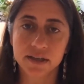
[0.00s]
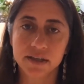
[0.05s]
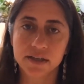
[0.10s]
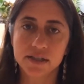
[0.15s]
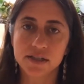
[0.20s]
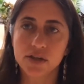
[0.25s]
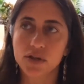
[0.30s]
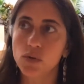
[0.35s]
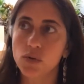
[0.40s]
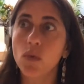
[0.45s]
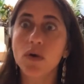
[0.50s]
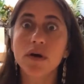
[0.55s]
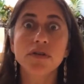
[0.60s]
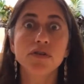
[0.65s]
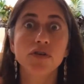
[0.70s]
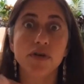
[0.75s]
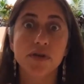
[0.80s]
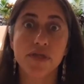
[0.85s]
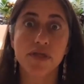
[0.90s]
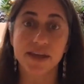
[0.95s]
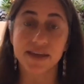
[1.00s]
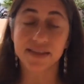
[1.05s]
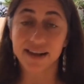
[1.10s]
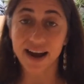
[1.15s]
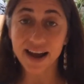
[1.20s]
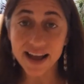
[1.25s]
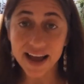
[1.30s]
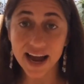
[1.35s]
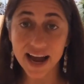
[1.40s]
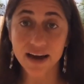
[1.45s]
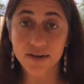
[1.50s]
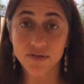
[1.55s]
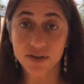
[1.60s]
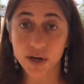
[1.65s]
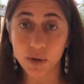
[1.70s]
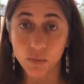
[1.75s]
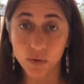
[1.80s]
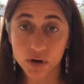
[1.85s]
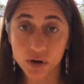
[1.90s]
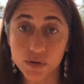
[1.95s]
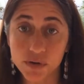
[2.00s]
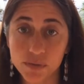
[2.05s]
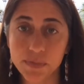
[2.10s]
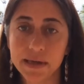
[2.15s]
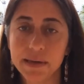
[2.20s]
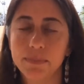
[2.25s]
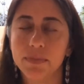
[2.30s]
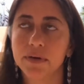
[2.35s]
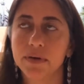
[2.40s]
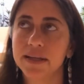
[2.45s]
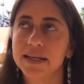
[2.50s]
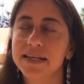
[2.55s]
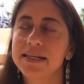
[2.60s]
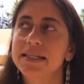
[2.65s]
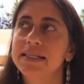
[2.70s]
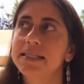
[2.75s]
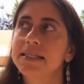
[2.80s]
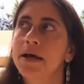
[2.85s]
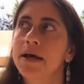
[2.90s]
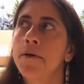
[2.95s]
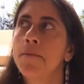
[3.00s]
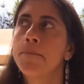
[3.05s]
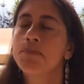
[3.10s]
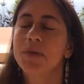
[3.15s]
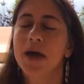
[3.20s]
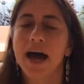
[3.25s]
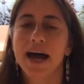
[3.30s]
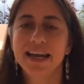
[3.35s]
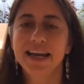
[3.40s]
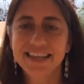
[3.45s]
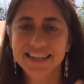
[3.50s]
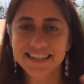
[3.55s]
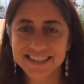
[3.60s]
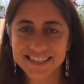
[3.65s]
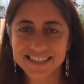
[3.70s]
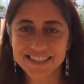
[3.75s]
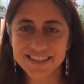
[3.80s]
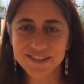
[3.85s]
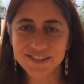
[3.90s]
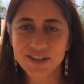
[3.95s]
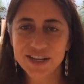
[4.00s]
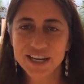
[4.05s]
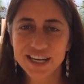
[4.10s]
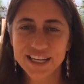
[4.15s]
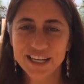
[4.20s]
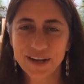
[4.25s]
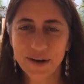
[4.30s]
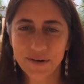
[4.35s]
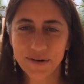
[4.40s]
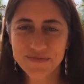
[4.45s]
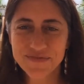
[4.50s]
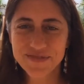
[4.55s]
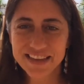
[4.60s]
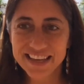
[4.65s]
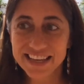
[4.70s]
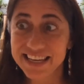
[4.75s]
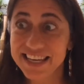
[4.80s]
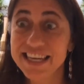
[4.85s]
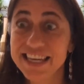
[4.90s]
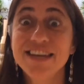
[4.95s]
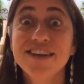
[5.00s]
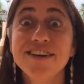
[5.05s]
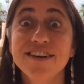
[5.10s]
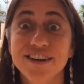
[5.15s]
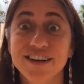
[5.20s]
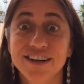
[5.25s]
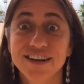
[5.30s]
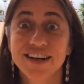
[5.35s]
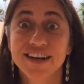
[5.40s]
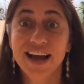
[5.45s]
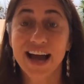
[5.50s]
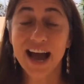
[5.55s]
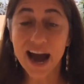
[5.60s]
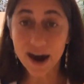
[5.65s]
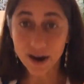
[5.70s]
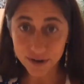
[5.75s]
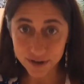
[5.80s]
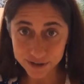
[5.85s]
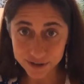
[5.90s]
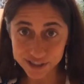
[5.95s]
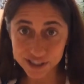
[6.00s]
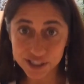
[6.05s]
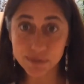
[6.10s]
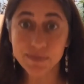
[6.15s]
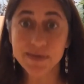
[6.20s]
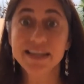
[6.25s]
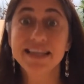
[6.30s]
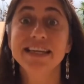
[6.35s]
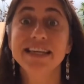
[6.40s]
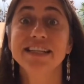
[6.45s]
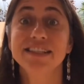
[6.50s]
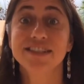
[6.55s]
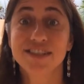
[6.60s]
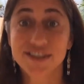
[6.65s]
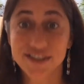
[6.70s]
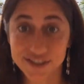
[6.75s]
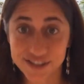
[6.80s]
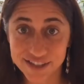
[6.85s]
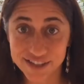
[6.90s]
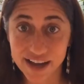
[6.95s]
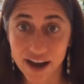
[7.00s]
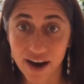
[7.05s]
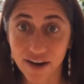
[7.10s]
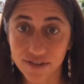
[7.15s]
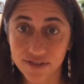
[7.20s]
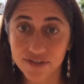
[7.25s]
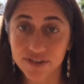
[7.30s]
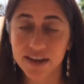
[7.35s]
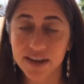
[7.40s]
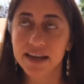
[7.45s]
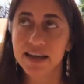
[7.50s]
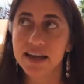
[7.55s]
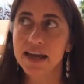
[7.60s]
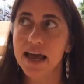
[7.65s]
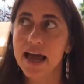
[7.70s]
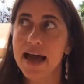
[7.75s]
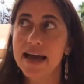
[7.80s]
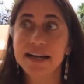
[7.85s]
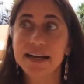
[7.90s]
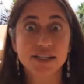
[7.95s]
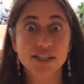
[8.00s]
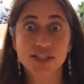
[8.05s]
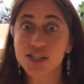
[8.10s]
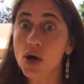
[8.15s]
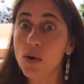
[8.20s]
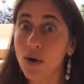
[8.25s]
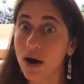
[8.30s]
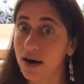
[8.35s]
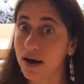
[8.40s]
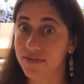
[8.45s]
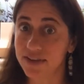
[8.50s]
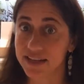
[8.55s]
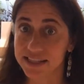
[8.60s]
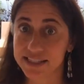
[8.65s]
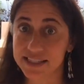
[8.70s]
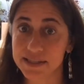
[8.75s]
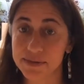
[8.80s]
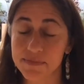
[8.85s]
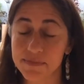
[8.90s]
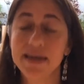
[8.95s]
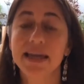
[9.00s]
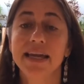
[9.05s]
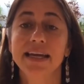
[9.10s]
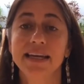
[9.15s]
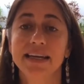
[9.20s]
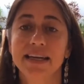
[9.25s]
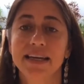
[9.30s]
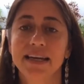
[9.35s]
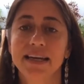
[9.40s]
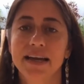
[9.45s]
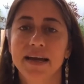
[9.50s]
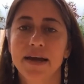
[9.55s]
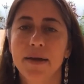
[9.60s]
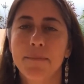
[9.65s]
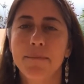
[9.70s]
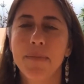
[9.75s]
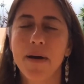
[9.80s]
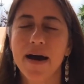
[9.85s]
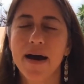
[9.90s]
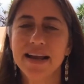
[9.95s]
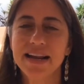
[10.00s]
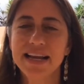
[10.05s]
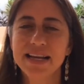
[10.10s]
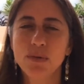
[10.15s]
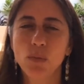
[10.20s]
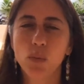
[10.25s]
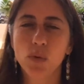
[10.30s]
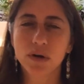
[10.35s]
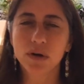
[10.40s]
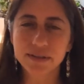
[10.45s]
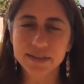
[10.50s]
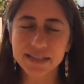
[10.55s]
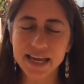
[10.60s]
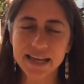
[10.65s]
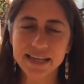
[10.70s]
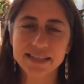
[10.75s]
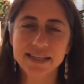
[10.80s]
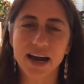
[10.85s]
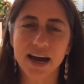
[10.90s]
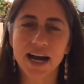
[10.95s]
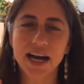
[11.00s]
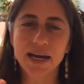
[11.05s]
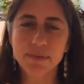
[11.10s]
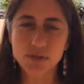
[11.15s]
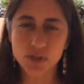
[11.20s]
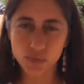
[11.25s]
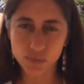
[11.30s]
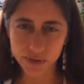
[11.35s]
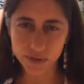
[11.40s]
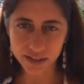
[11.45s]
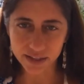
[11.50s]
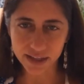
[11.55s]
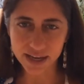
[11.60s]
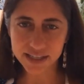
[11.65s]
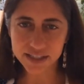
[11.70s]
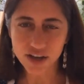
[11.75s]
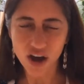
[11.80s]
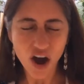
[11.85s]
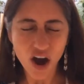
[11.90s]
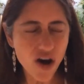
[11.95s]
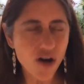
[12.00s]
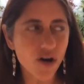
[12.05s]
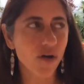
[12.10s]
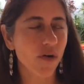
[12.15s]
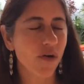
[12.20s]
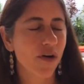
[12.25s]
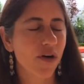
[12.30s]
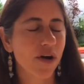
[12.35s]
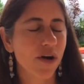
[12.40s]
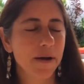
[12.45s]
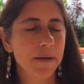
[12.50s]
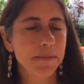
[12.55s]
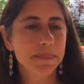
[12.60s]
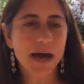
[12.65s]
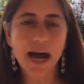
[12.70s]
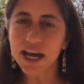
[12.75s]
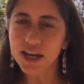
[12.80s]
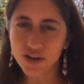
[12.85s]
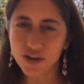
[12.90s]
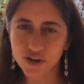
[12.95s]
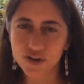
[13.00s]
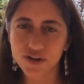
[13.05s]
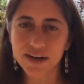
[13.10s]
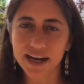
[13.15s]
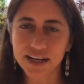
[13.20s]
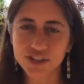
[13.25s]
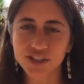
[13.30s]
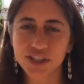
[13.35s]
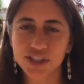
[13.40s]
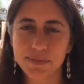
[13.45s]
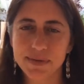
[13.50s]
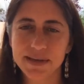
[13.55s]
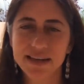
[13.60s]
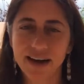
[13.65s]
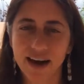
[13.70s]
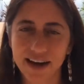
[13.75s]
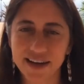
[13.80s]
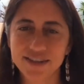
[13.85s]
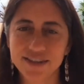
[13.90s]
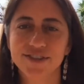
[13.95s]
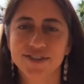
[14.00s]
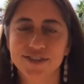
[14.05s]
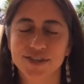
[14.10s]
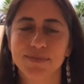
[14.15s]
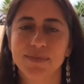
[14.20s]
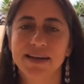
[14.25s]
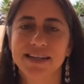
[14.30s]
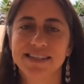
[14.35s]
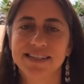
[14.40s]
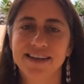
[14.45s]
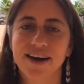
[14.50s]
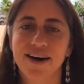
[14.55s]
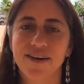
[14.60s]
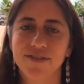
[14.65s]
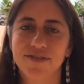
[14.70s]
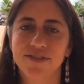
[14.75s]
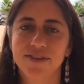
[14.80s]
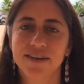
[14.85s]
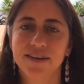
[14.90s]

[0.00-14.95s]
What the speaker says: So the one good thing that I have when I work with people is I get to, you know, hear how you're speaking to yourself. And it's so obvious to me, but it will take time to realize, oh, I could actually be kinder to myself.